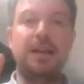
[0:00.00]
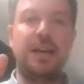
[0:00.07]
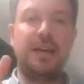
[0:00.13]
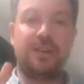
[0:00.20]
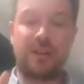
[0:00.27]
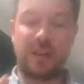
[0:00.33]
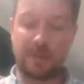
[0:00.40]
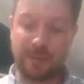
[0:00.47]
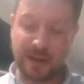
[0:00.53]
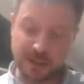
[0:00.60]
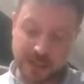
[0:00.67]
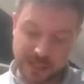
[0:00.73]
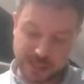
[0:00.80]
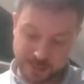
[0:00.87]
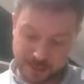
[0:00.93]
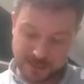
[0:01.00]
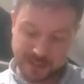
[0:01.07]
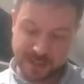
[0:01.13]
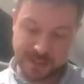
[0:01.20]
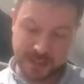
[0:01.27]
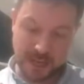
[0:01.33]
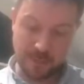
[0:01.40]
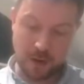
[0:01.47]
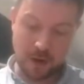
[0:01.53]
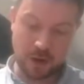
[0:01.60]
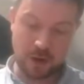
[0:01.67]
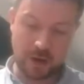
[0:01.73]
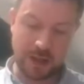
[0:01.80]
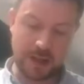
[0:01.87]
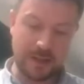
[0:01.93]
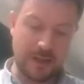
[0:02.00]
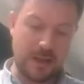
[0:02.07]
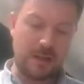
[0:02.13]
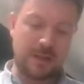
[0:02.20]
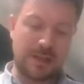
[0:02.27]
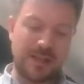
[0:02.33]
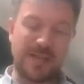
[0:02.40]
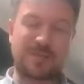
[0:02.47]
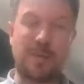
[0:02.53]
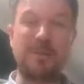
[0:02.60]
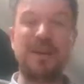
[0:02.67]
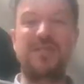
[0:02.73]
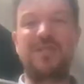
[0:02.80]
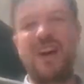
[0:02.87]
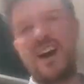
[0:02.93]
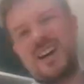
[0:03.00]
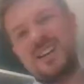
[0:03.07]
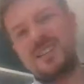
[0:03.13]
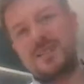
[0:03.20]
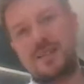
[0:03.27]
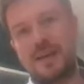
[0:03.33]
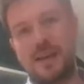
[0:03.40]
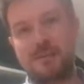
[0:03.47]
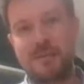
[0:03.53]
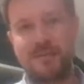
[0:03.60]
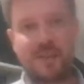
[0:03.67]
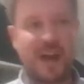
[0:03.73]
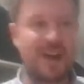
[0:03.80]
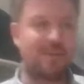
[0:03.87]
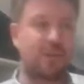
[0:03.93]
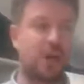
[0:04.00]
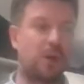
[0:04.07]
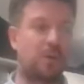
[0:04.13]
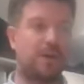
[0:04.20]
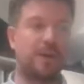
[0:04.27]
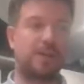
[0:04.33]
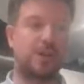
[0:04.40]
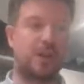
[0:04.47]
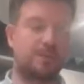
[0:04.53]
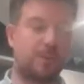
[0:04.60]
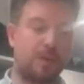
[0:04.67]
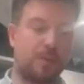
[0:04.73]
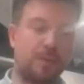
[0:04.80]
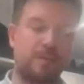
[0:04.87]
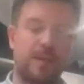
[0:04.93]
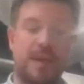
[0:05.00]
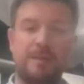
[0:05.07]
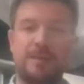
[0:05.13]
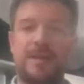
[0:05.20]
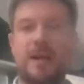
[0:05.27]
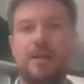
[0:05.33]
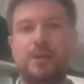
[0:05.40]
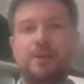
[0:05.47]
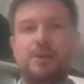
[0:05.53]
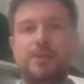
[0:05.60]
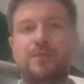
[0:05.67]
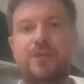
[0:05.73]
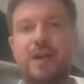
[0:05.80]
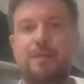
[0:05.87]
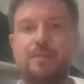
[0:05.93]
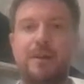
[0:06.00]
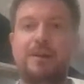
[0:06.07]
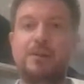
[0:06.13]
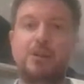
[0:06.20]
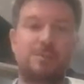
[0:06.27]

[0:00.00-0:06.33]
The griddle pan has a bit of a sear mark on it. It's probably advised, if you haven't got one, it's not a problem, and you can use a frying pan.